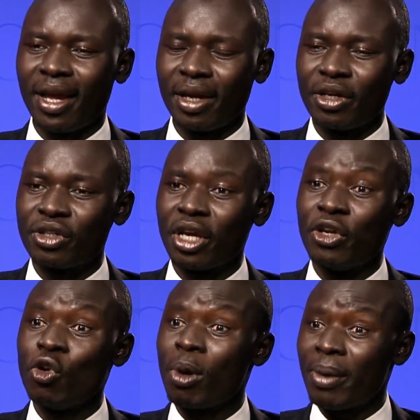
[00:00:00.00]
and
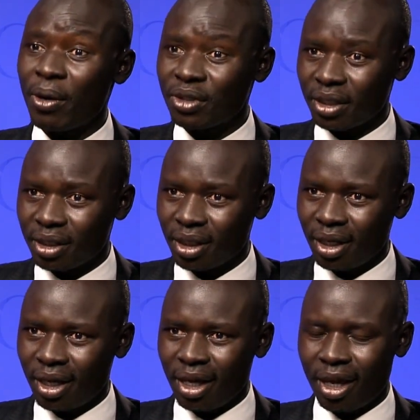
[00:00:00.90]
Nuba Mountain,
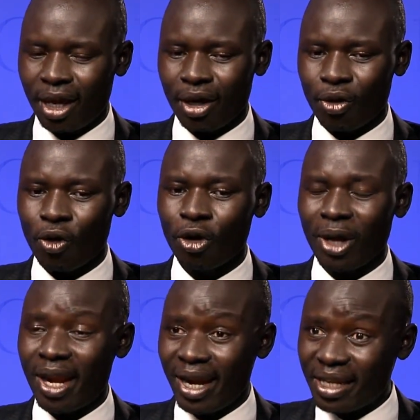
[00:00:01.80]

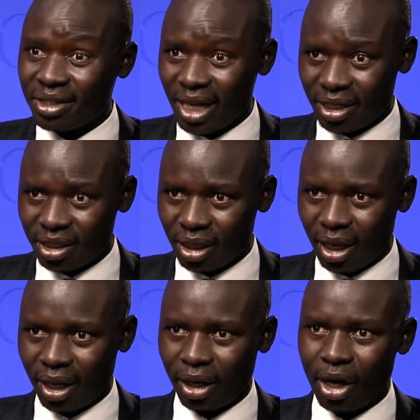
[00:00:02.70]
and Lake States.
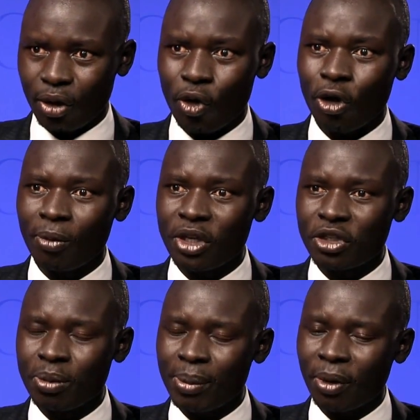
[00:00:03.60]
And all of
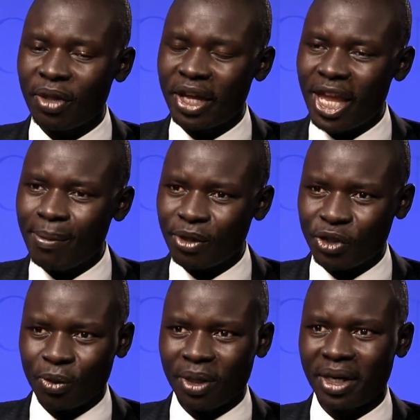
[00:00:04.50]
these people, they came
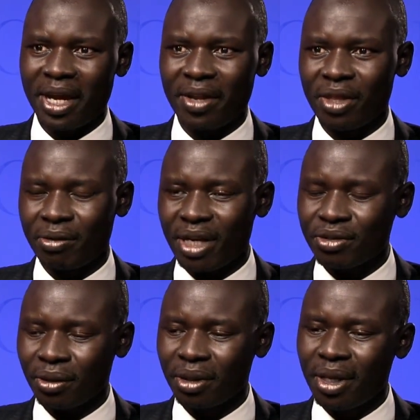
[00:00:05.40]
to Juba and they
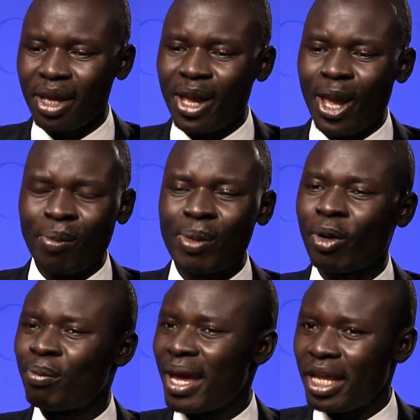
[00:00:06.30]
wrestled. And
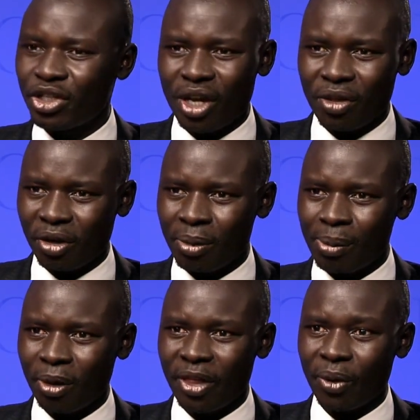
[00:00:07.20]
people met each other,
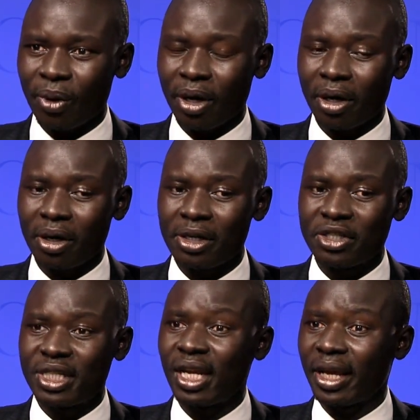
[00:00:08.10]
people that were
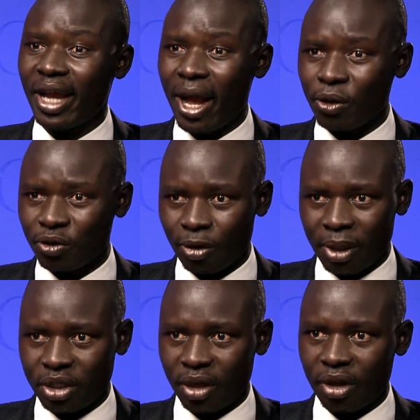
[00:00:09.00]
stealing cows
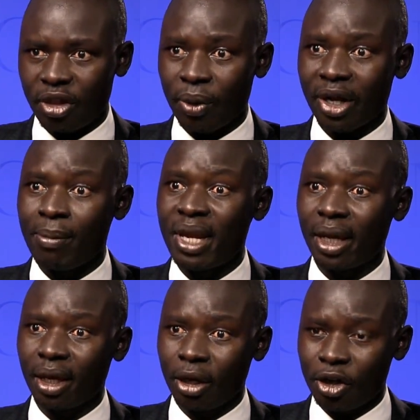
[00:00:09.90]
from each other. They were
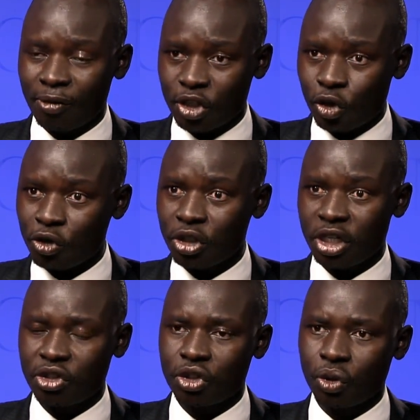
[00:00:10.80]
committing a lot of
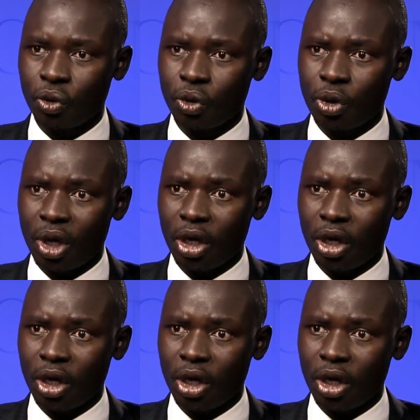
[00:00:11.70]
atrocities to